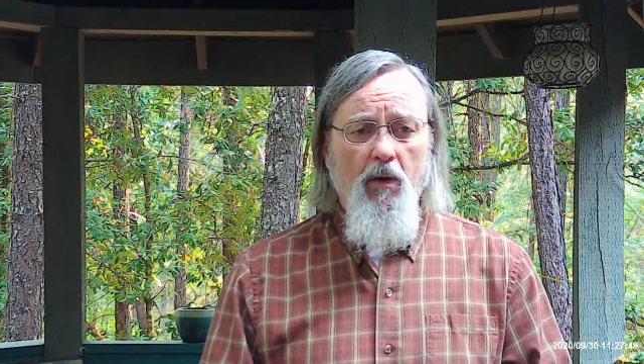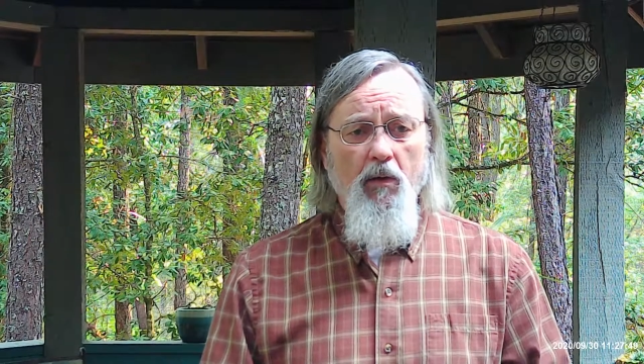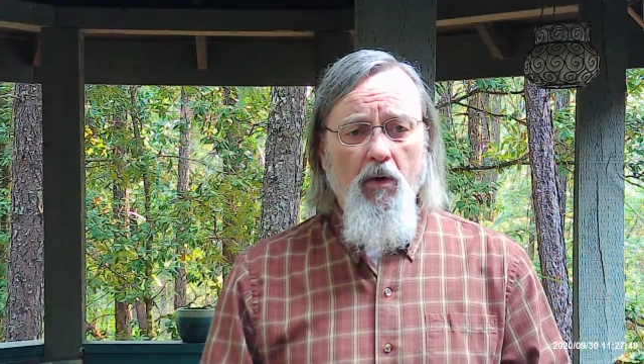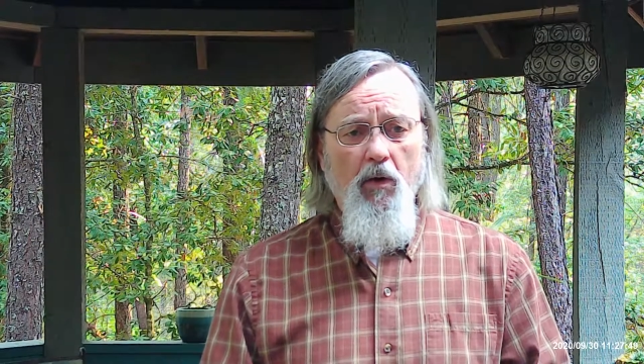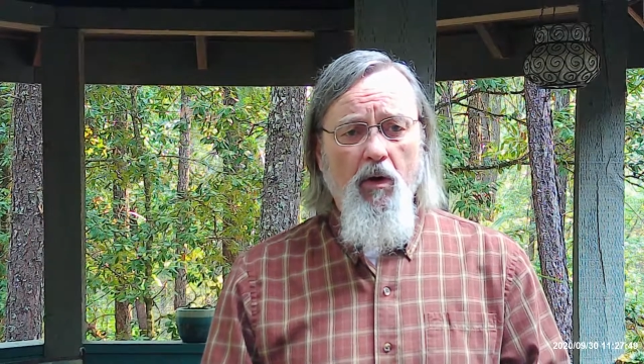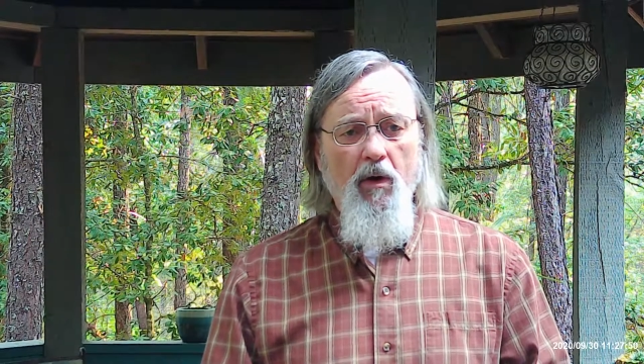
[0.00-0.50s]

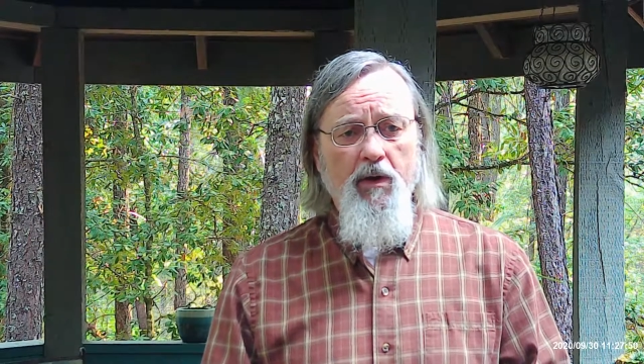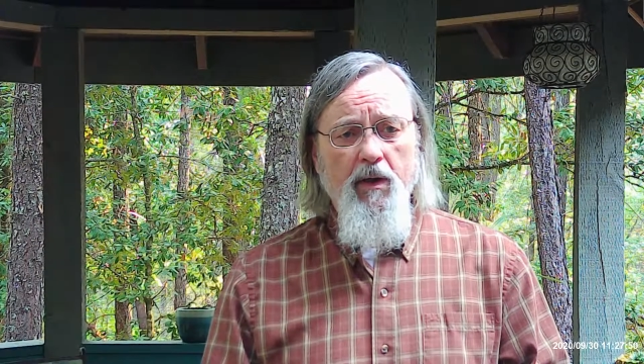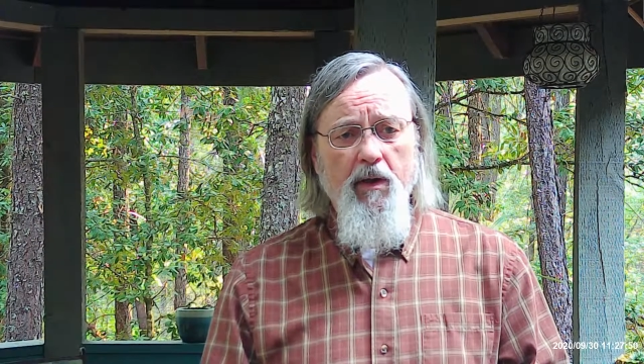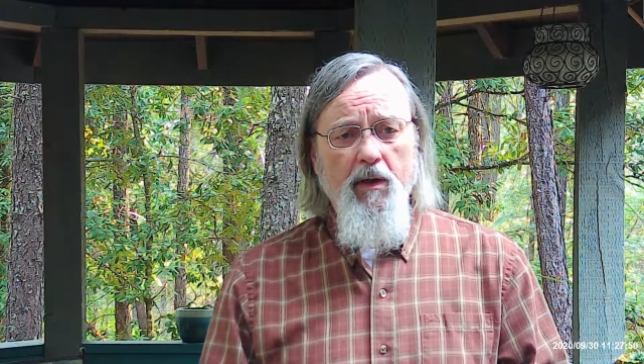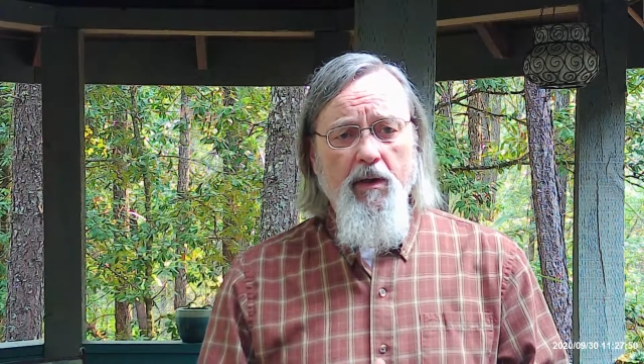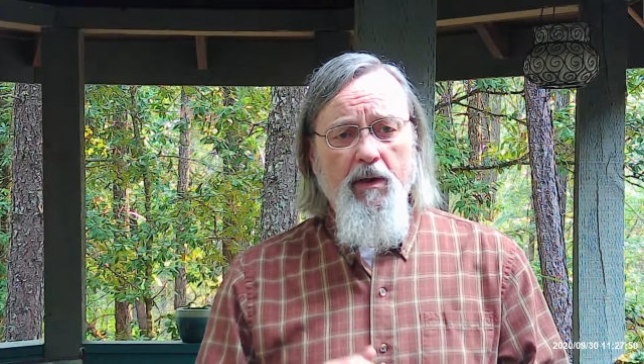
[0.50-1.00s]
"O Lord,
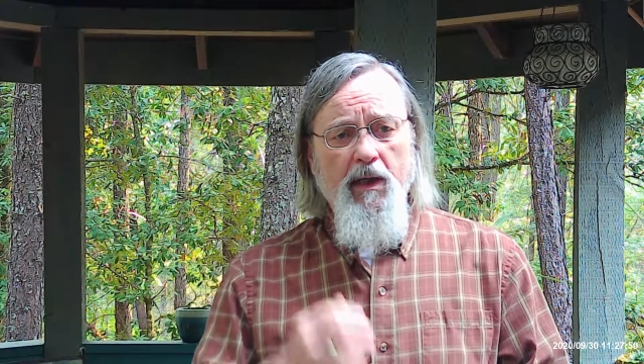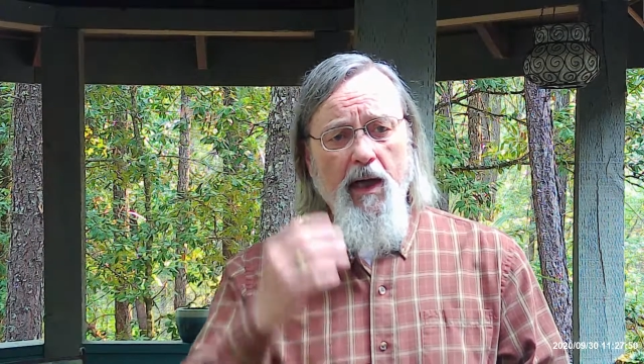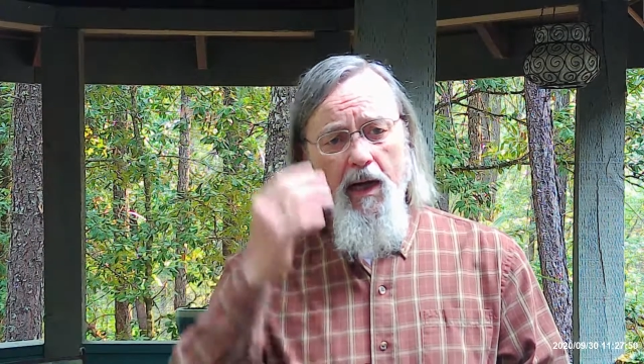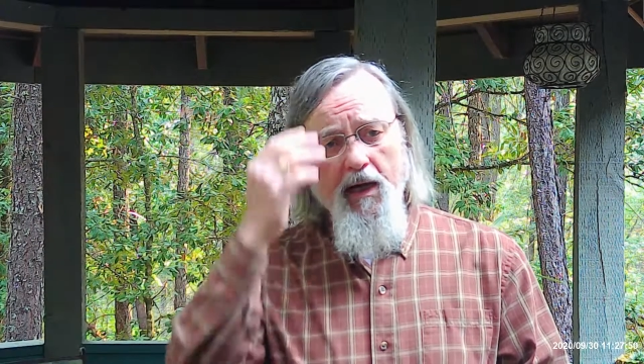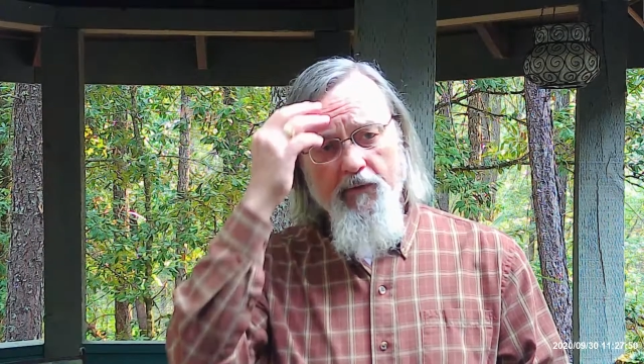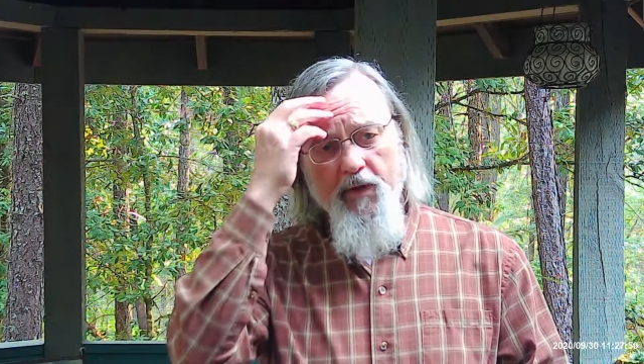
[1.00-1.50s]
the
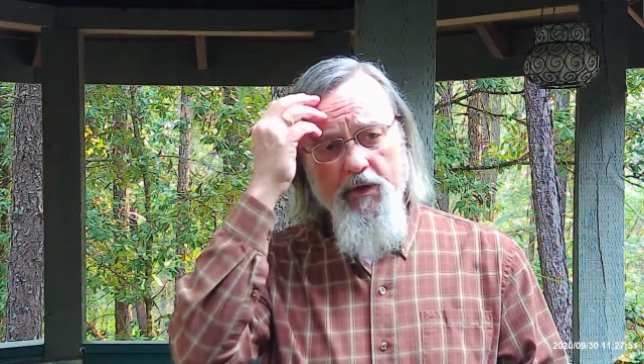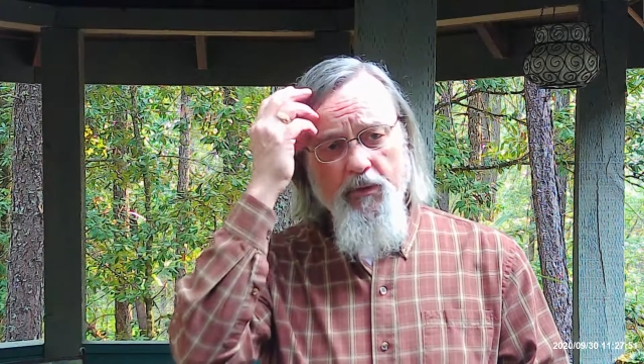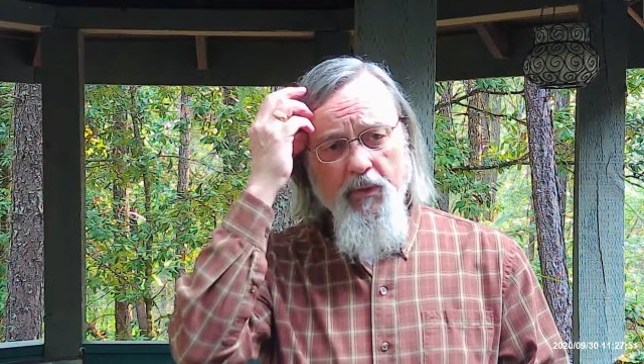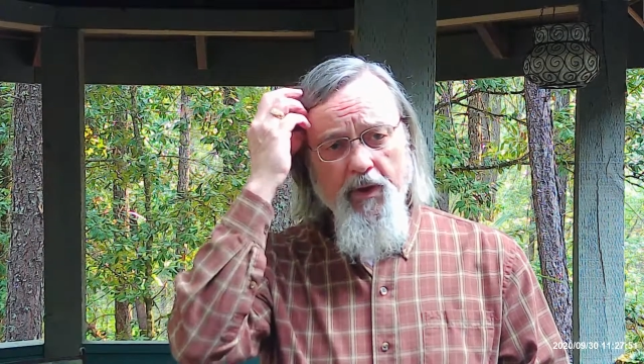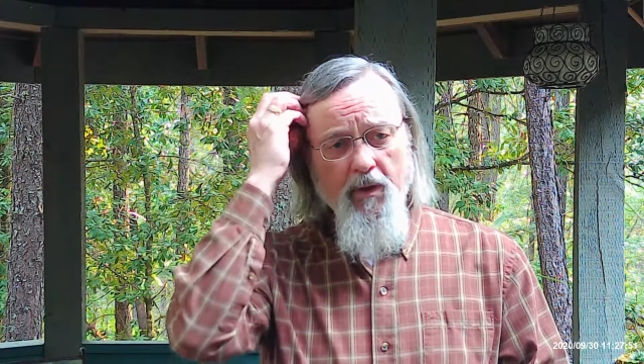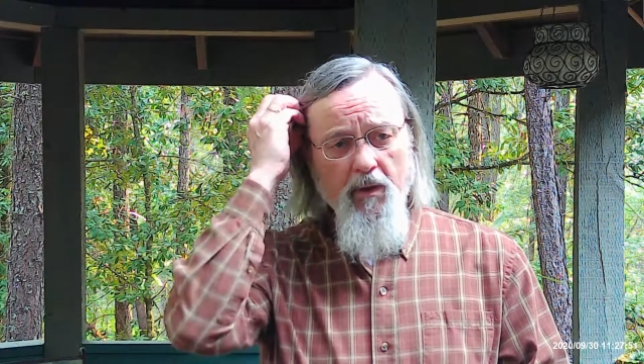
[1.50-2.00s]
God of
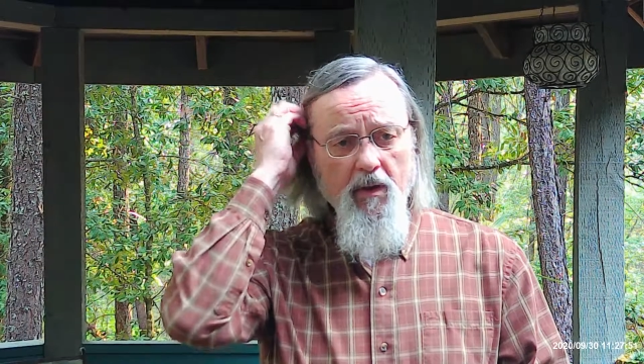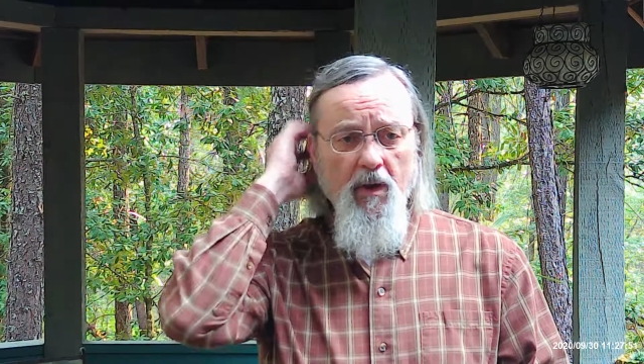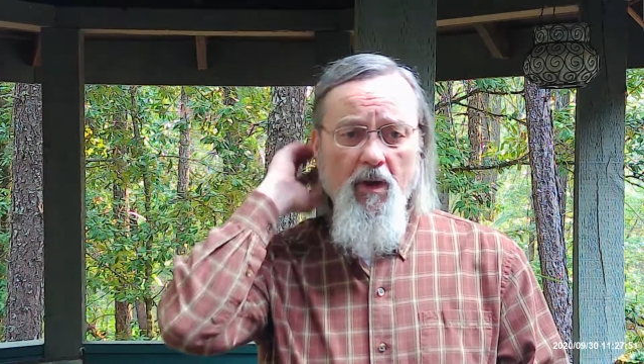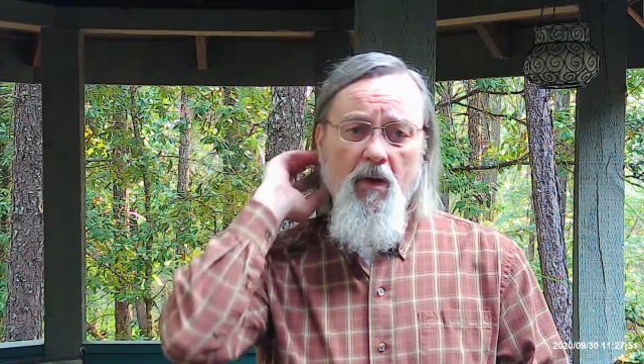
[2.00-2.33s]
Israel,